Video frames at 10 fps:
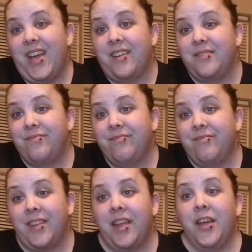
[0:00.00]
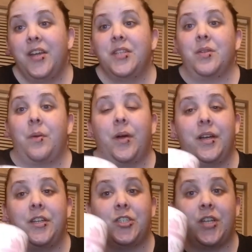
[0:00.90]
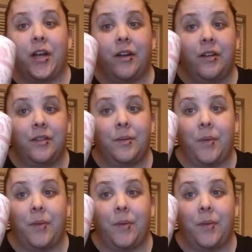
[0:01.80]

yeah. So I wanted to share